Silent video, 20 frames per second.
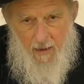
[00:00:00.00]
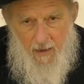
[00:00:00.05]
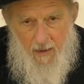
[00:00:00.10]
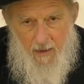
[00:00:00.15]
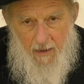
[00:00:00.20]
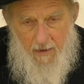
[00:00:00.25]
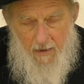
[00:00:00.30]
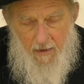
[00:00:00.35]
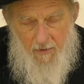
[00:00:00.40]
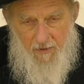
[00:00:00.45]

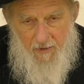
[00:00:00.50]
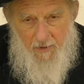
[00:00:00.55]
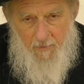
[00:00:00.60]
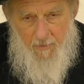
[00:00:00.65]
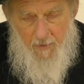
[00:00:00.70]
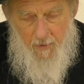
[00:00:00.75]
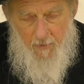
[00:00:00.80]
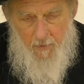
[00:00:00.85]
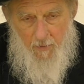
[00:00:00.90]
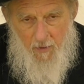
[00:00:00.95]
And I think
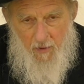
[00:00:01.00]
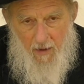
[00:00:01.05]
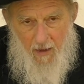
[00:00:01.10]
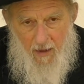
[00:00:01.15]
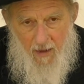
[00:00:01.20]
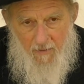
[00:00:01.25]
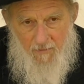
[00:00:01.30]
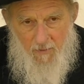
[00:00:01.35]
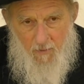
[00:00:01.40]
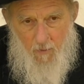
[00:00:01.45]
people
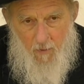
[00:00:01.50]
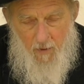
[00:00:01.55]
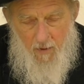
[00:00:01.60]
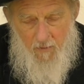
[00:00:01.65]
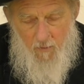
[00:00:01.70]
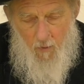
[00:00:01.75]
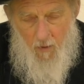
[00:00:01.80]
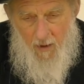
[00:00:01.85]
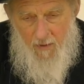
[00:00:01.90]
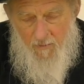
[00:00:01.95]
have a
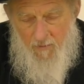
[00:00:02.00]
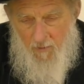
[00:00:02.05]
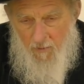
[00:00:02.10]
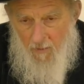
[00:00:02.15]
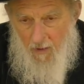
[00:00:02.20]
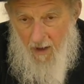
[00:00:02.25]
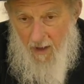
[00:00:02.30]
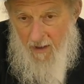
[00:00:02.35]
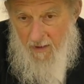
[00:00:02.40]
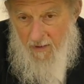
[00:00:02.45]
wide
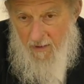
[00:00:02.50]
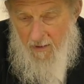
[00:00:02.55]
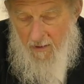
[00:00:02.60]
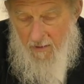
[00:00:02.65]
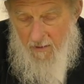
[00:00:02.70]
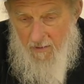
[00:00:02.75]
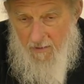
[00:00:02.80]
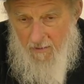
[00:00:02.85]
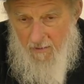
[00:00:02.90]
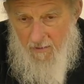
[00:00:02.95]

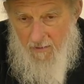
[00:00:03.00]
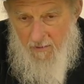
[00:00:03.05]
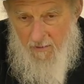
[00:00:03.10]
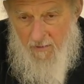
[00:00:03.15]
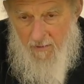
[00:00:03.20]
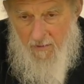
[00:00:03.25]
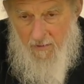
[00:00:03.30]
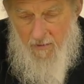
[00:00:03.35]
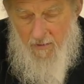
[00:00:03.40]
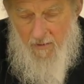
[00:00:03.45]
variety
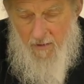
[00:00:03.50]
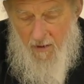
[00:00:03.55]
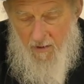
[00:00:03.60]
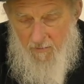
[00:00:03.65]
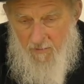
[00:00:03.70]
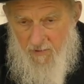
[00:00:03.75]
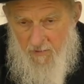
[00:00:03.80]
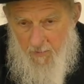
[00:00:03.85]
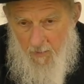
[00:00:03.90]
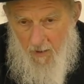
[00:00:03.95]

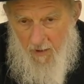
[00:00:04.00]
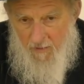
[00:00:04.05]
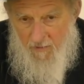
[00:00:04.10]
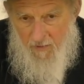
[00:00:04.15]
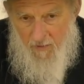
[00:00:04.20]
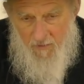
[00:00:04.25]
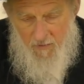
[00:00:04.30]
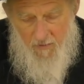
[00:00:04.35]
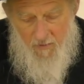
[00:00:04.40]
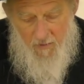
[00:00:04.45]
of
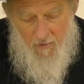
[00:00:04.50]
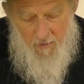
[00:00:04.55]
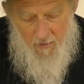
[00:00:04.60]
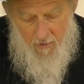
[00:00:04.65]
responses.